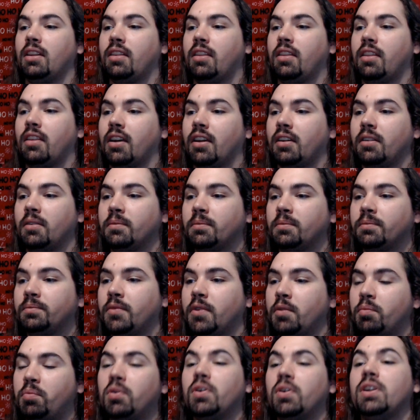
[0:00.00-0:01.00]
thing.
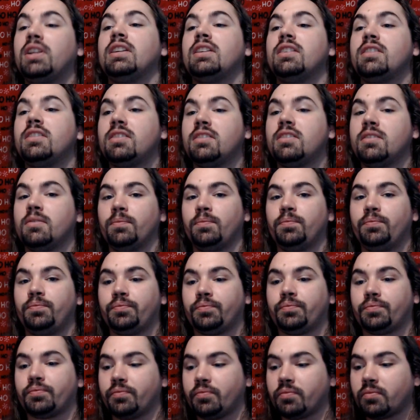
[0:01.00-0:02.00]
The point is,
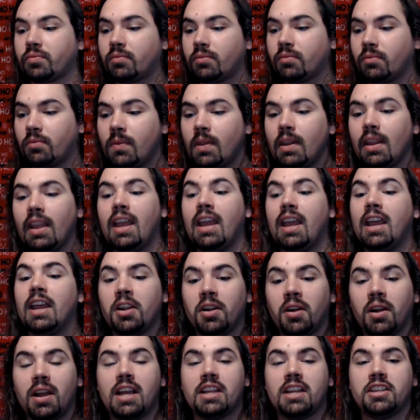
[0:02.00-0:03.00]

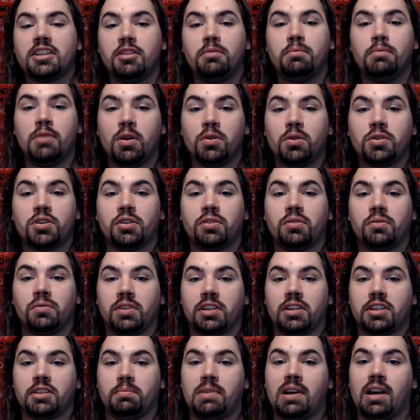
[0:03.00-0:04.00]
anger as an emotional
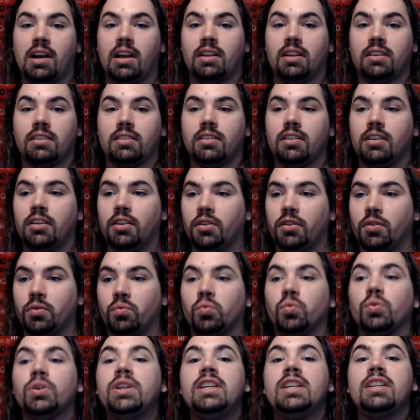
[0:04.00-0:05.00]
response, the
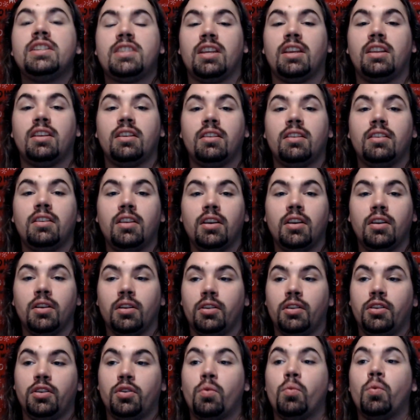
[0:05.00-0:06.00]
reason,
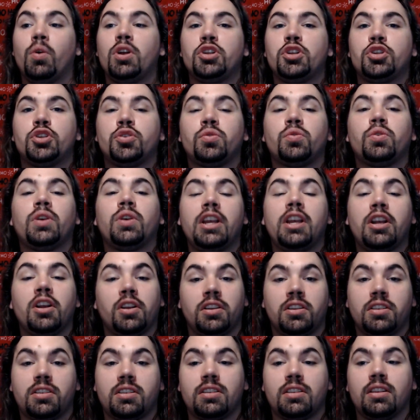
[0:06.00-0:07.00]
what
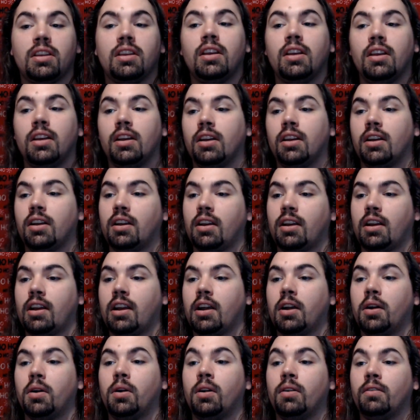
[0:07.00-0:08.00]
triggers
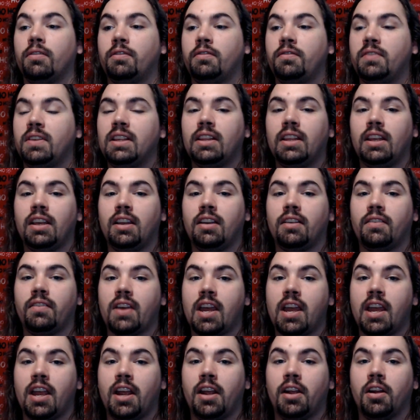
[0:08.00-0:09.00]
our feeling of
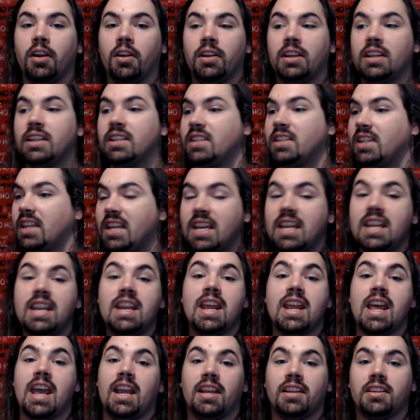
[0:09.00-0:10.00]
anger is
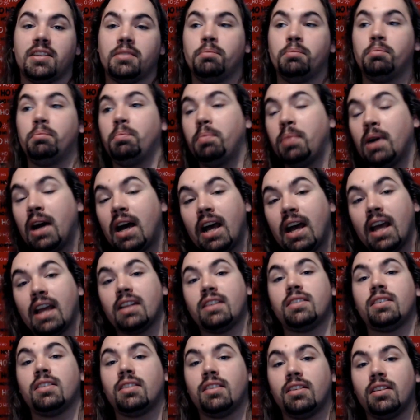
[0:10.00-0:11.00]
innate,
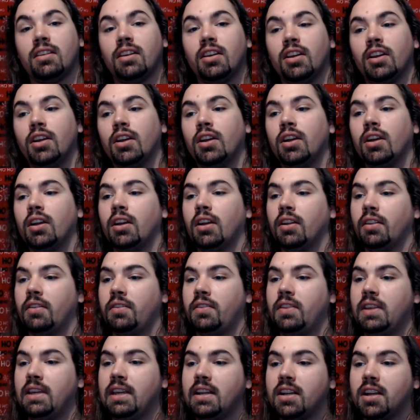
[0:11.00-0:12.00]
but
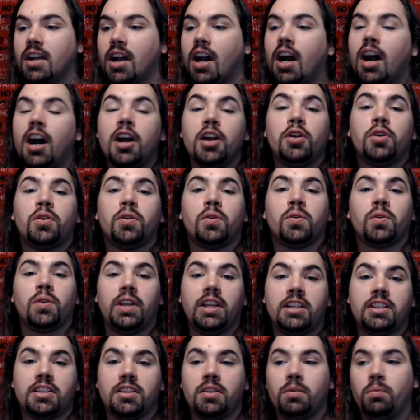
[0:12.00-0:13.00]
the
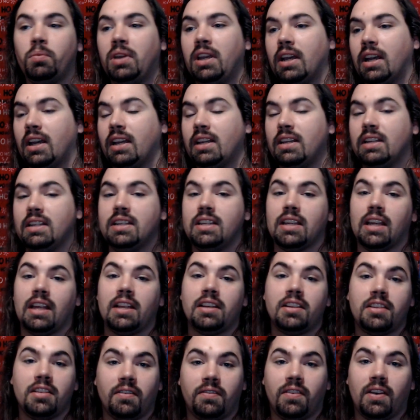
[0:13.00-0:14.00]
concretes that we
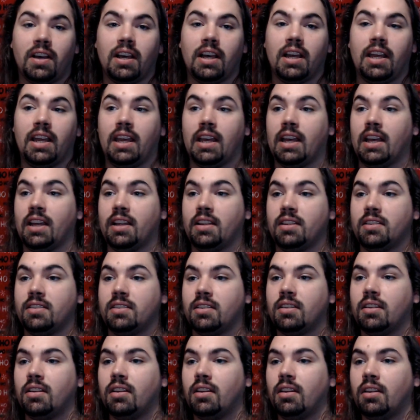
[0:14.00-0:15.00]
identify as